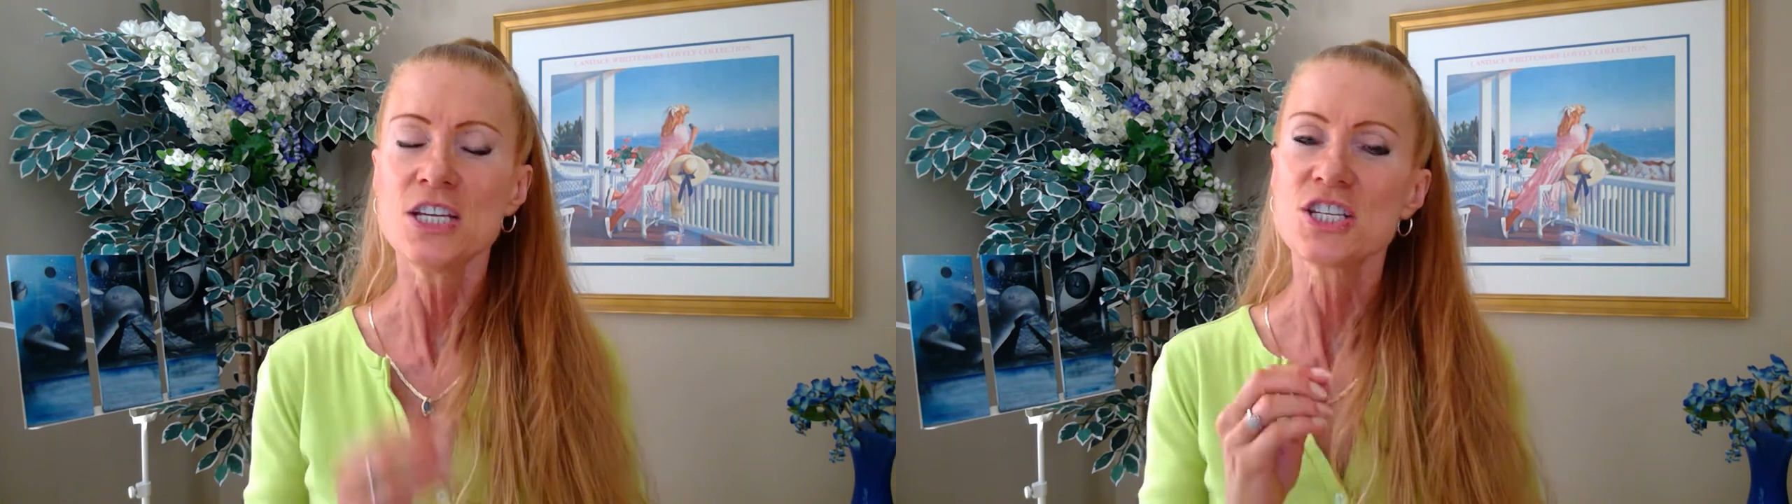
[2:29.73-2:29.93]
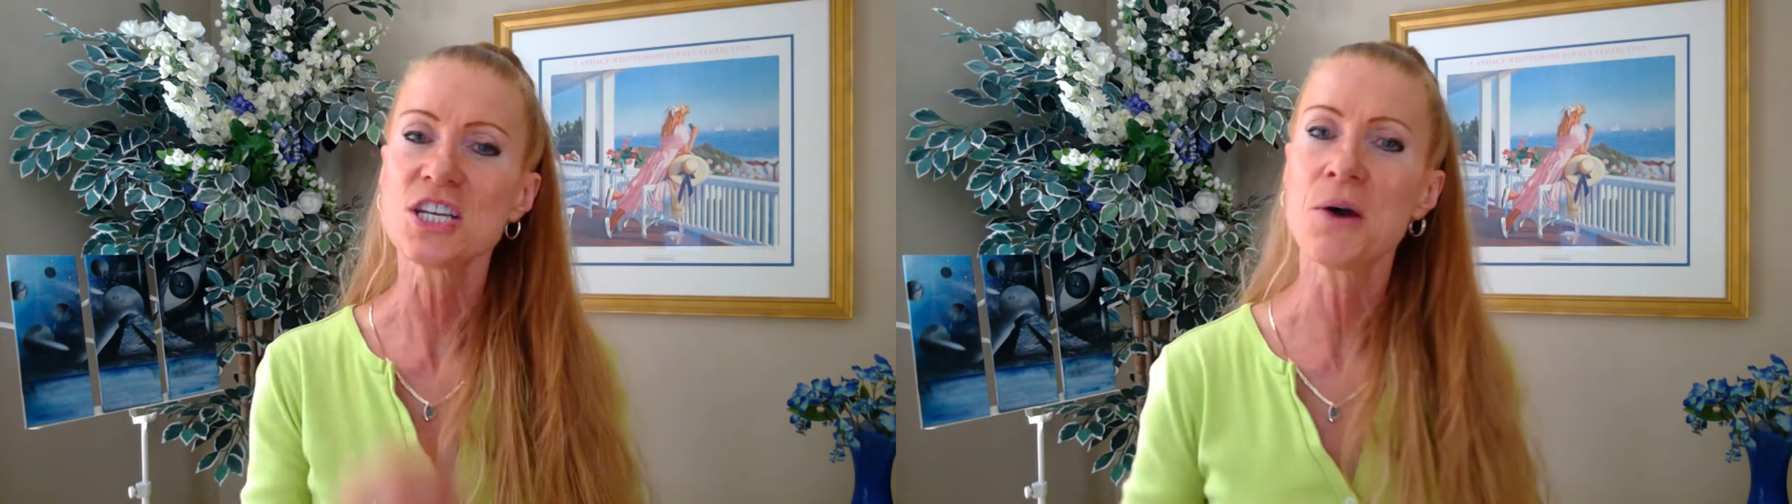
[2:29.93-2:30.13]

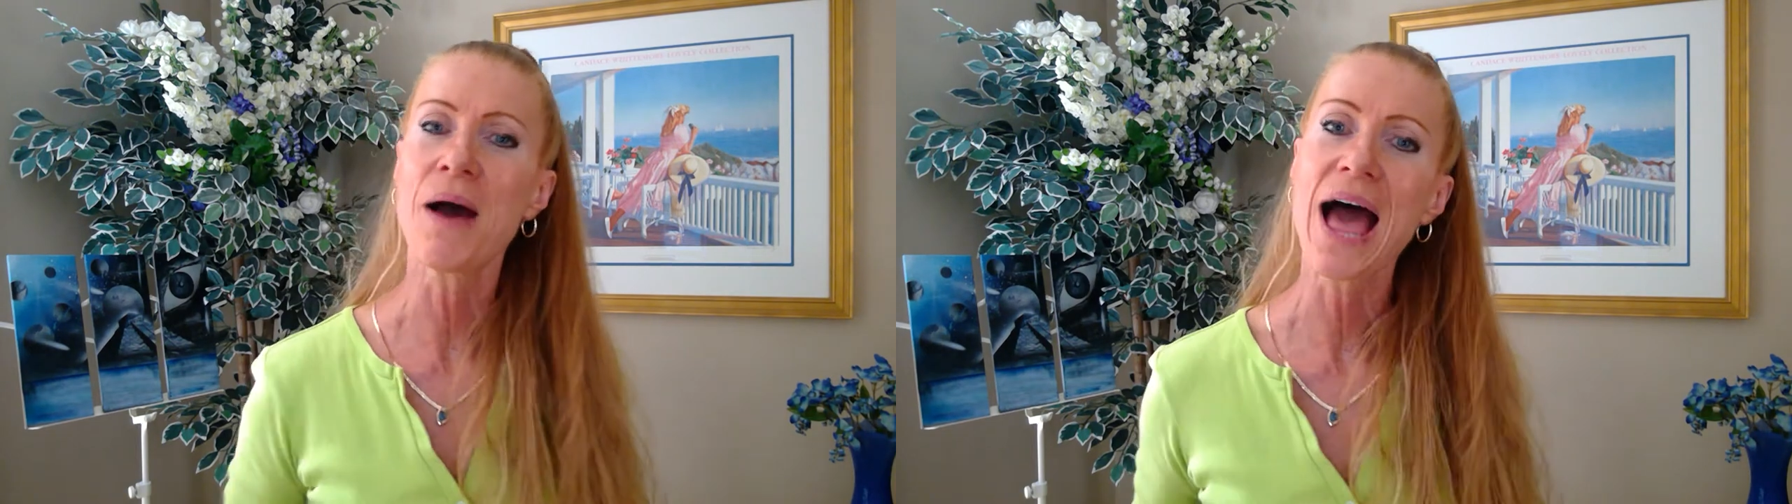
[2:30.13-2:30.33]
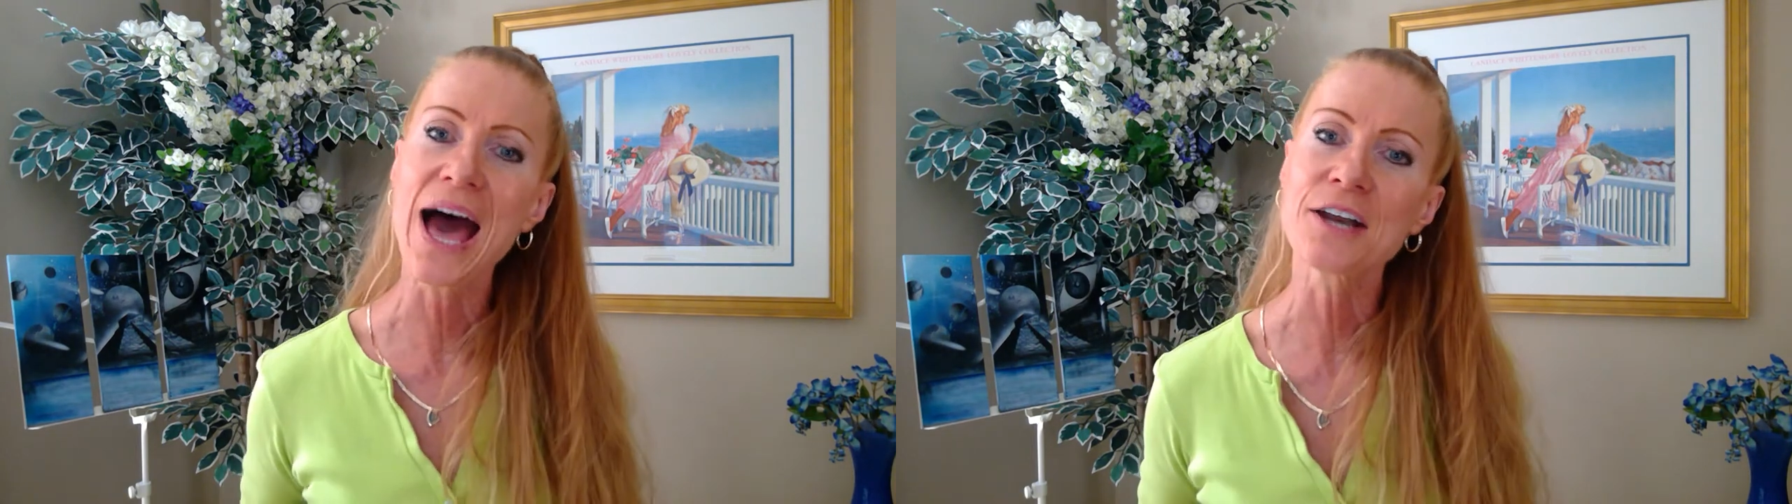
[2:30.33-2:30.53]
to know
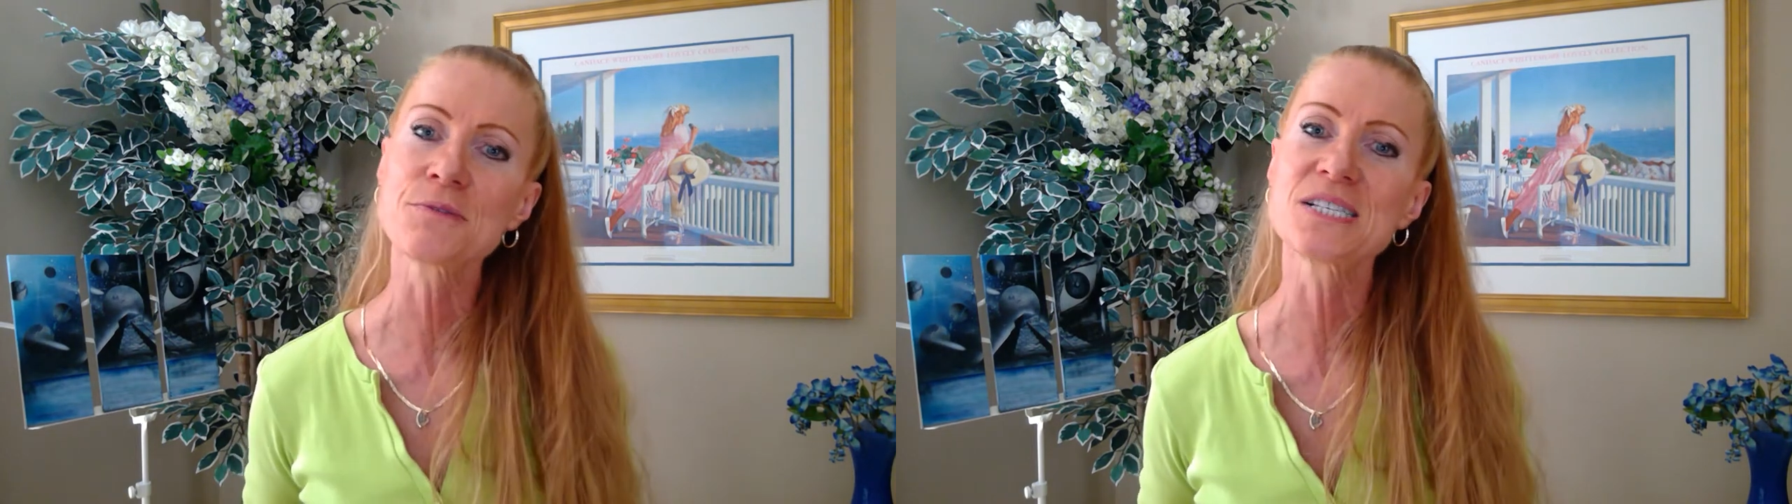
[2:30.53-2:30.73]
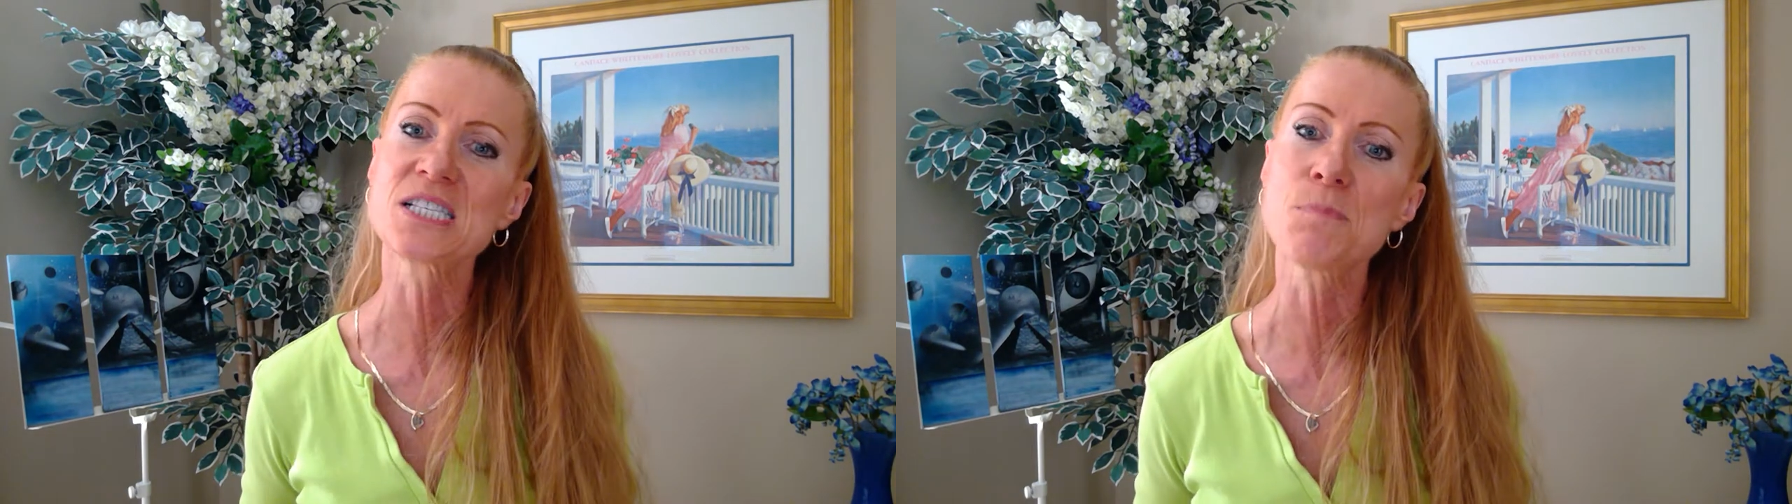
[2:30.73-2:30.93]
how to
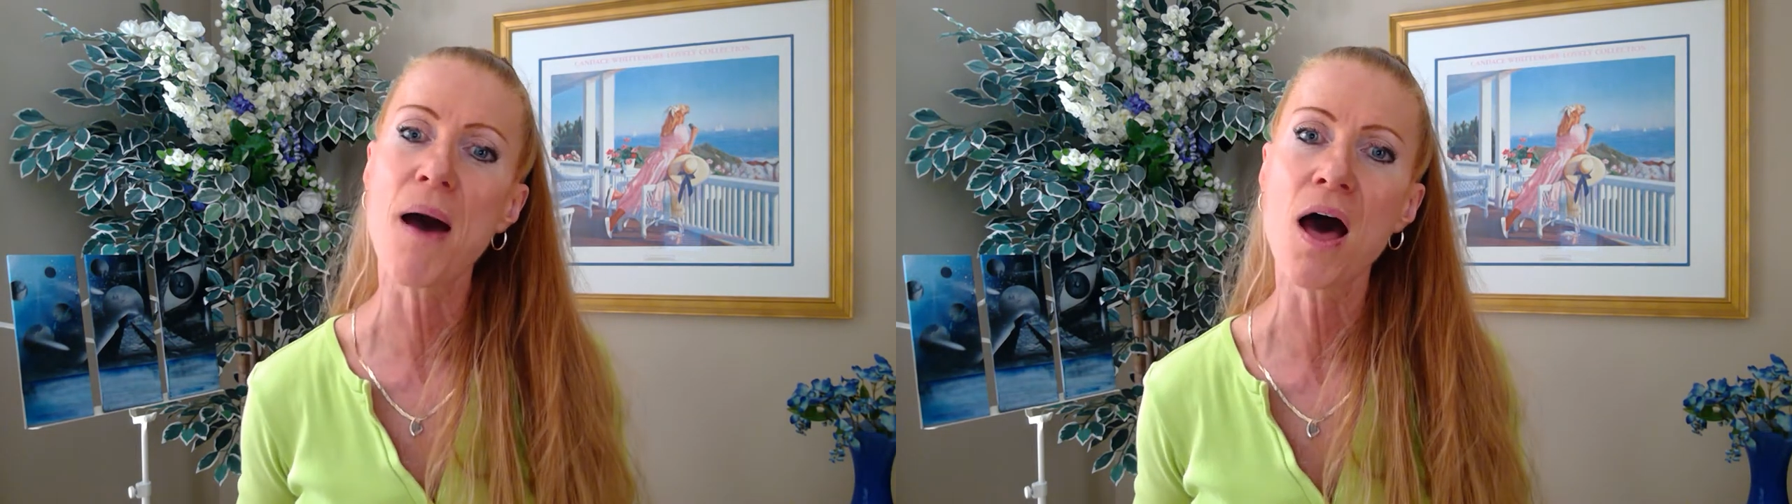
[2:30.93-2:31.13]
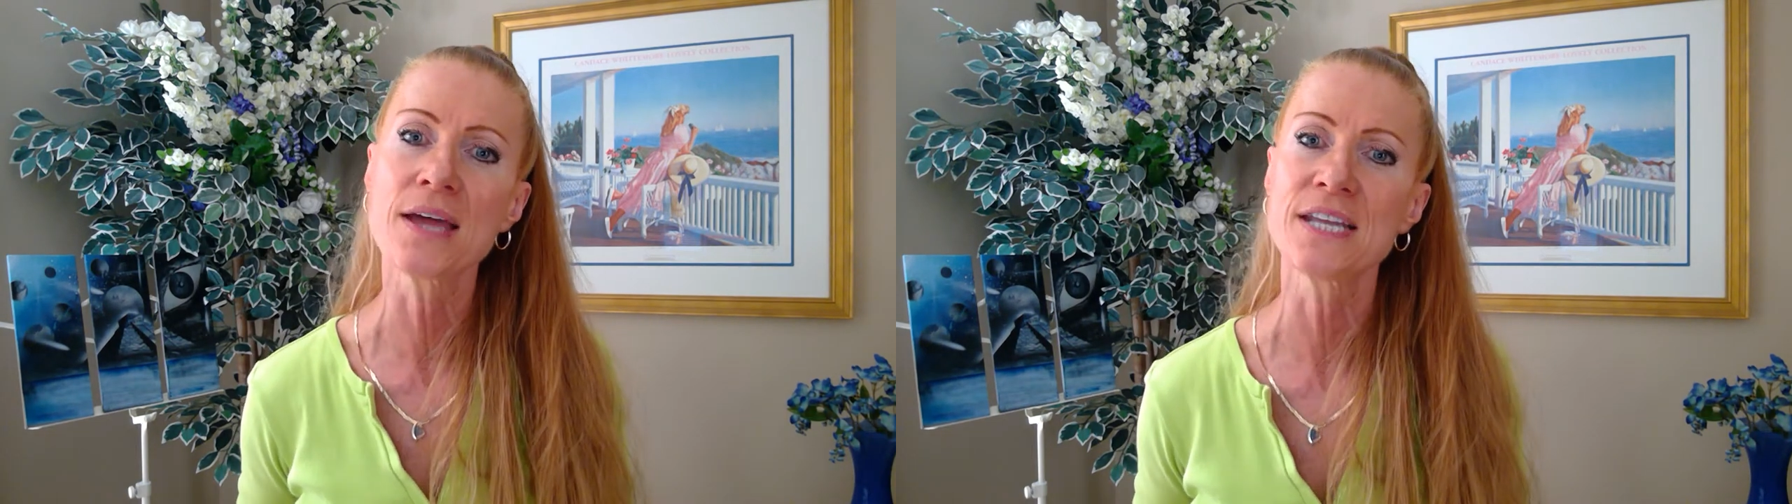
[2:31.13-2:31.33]

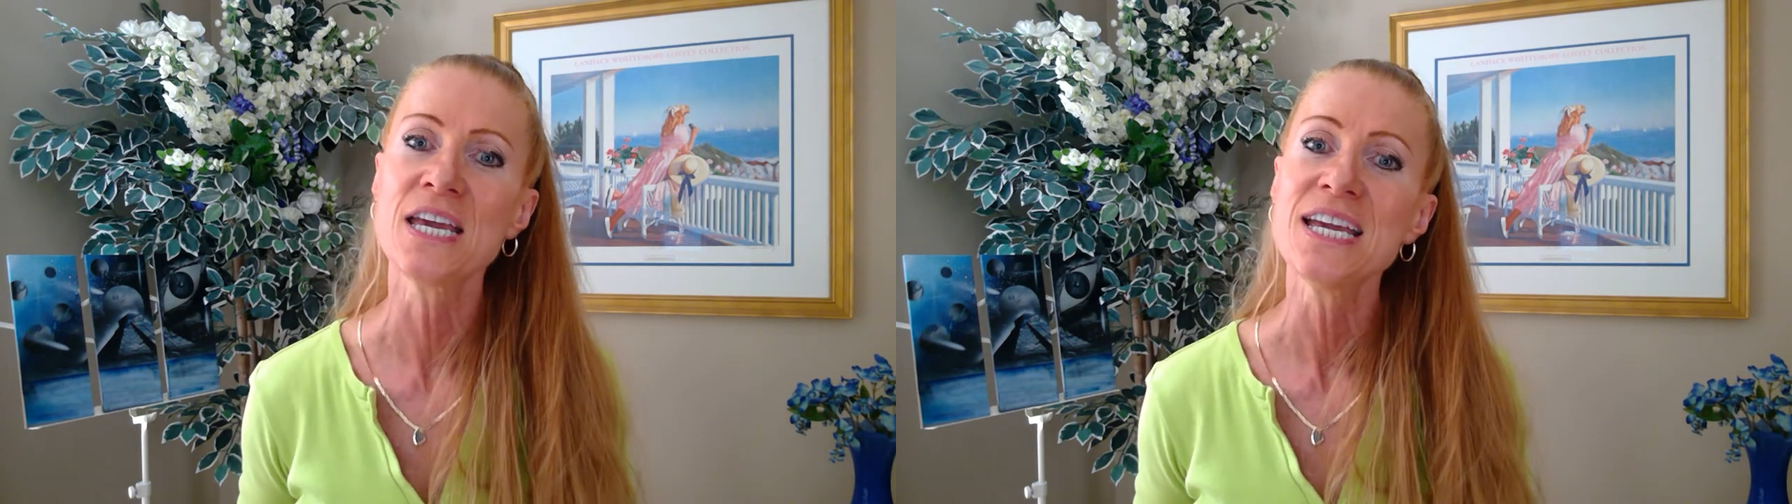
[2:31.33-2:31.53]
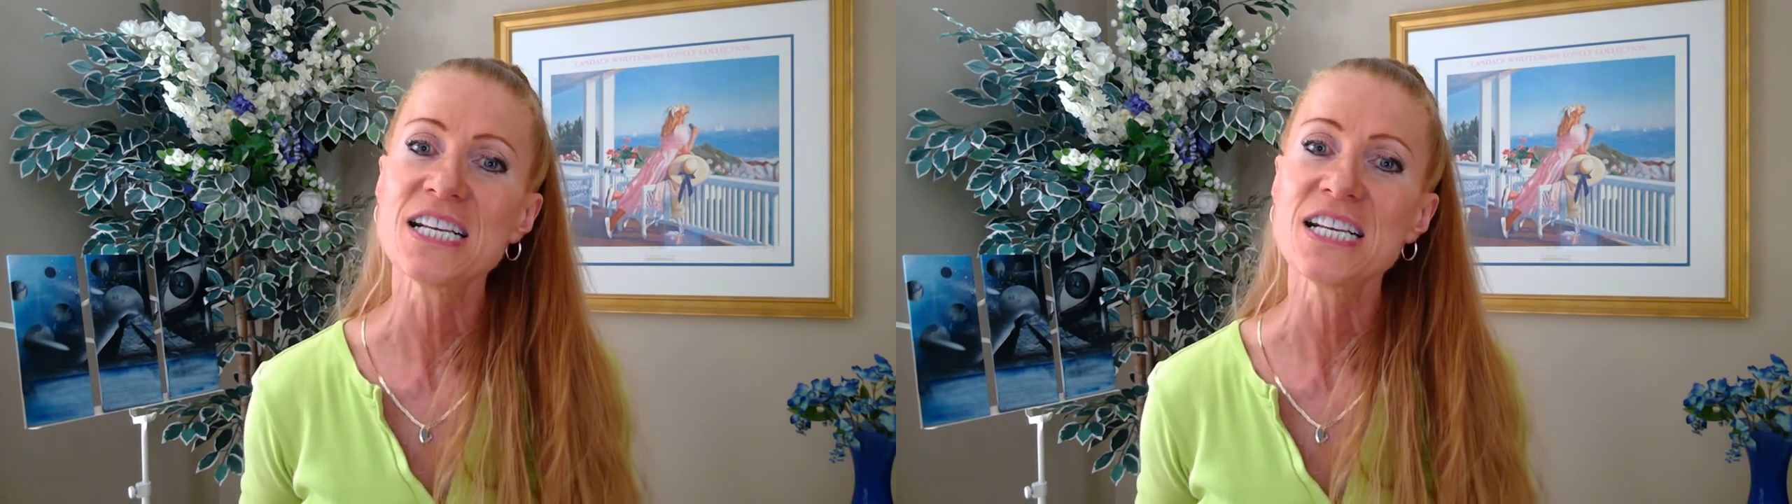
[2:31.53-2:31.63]
respond